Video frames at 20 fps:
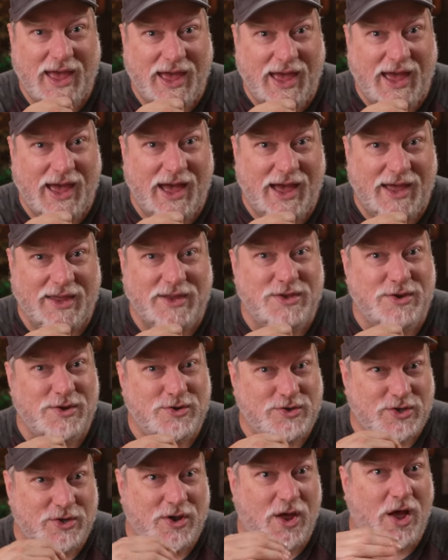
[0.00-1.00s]
And you
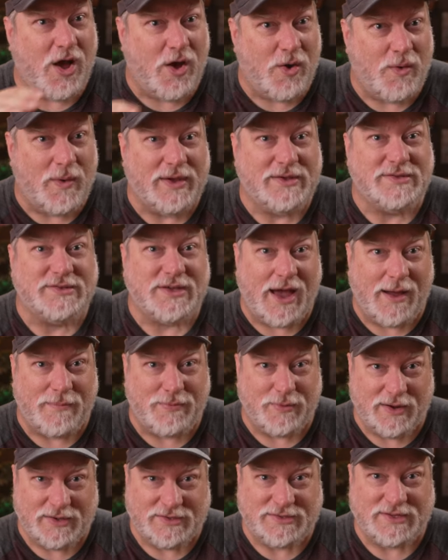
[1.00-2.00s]
should always
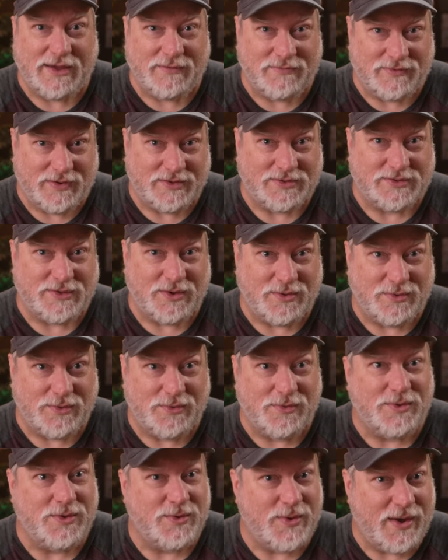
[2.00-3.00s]
operate safely,
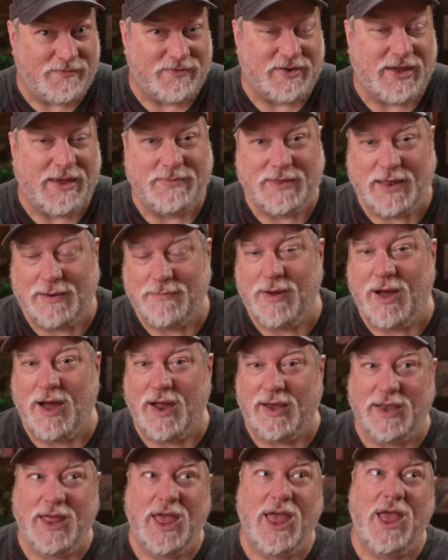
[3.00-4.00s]
so you have to keep that in
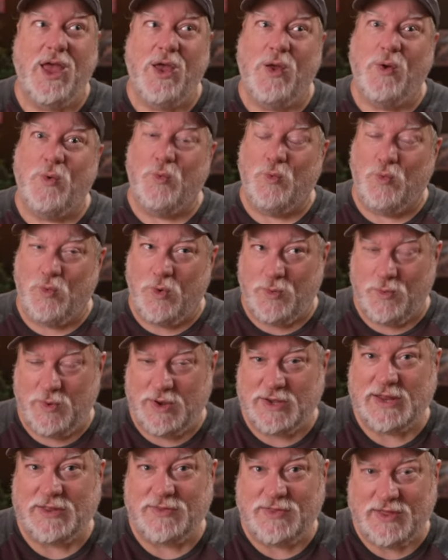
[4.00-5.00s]
mind. When
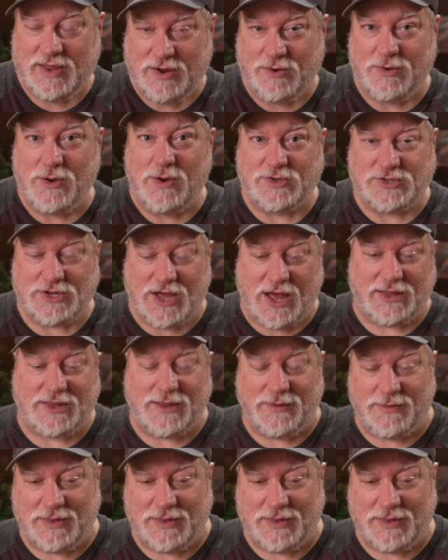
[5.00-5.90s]
we did the hero shot, the